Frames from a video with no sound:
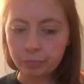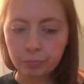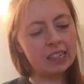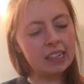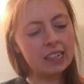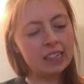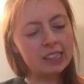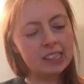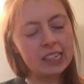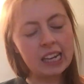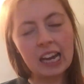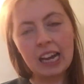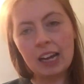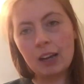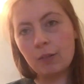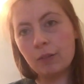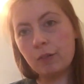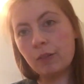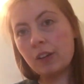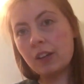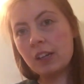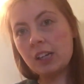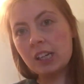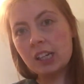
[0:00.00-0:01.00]
It's nice to
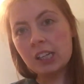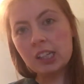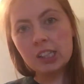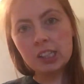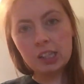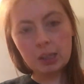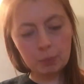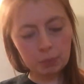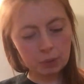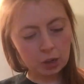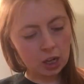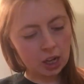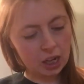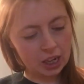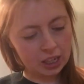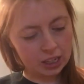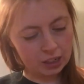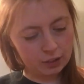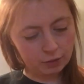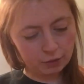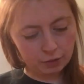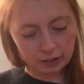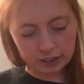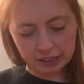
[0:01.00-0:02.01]
have some
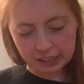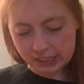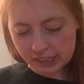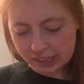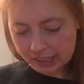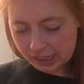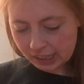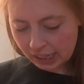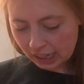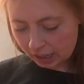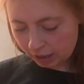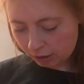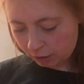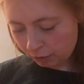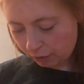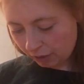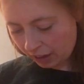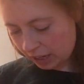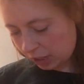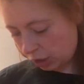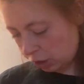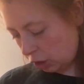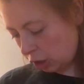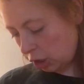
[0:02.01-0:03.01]
kind of
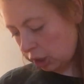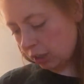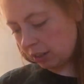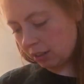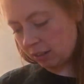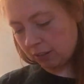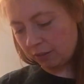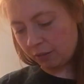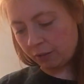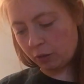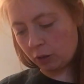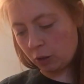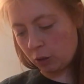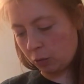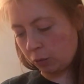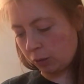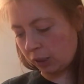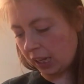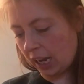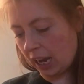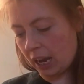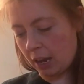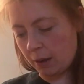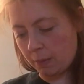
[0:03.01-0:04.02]
decoration for your
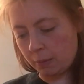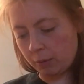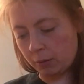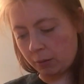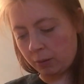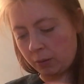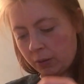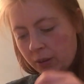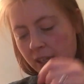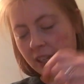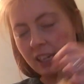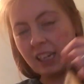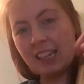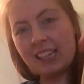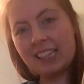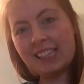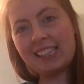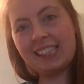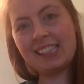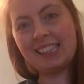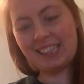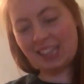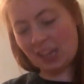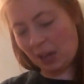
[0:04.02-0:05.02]
table.
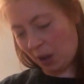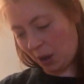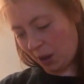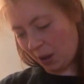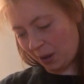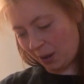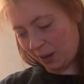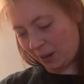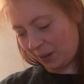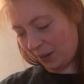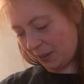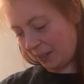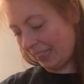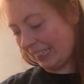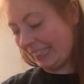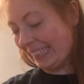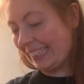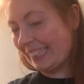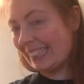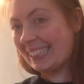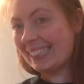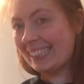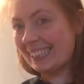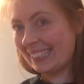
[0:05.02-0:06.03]
So
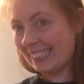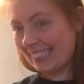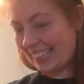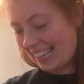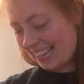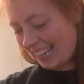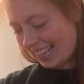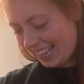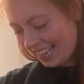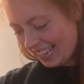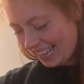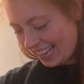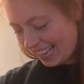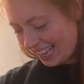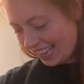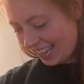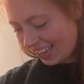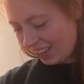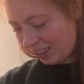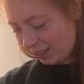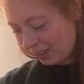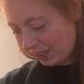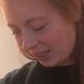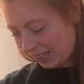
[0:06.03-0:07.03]
I
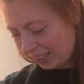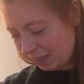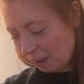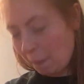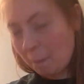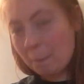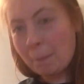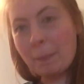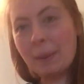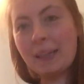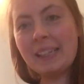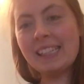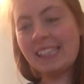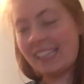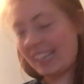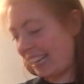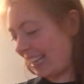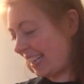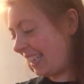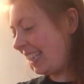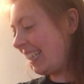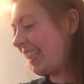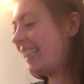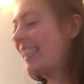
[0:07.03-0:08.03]
got some
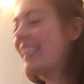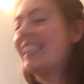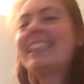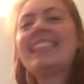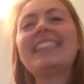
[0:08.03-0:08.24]
bunting.